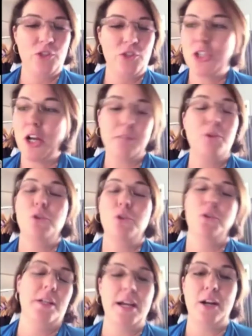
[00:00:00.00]
she talked to
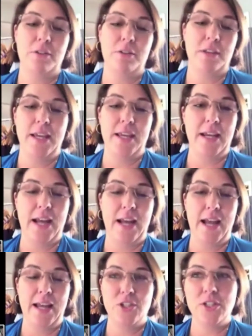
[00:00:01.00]
me through the entire thing.
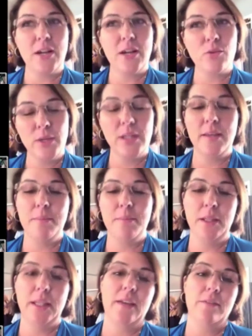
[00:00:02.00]
And I
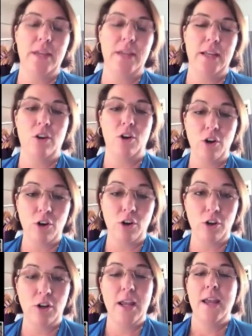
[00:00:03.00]
really believed in
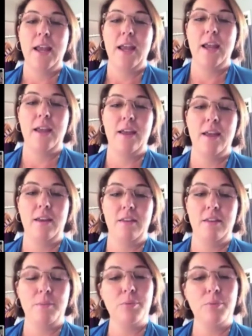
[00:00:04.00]
her
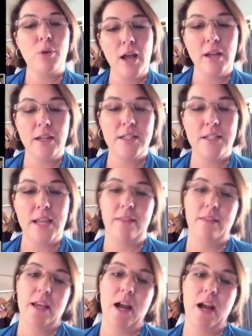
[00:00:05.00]
and the product
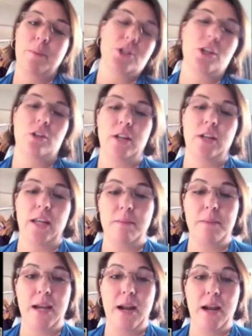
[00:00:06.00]
and the opportunity.
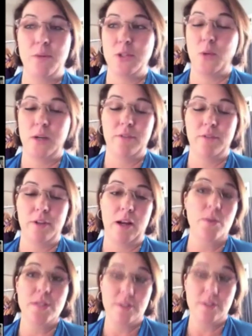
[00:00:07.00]
I mean, I was
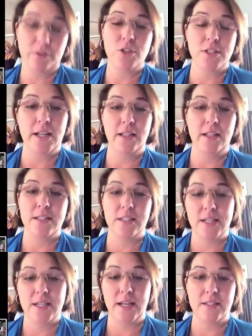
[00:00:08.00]
the first stylist
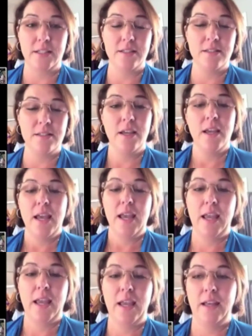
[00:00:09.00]
in Texas,
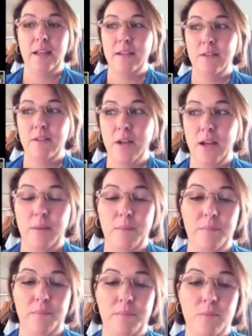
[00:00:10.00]
and
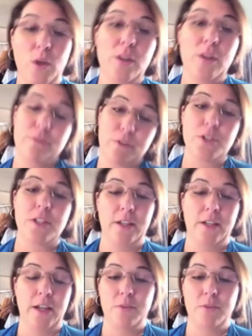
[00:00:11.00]
one of the first in the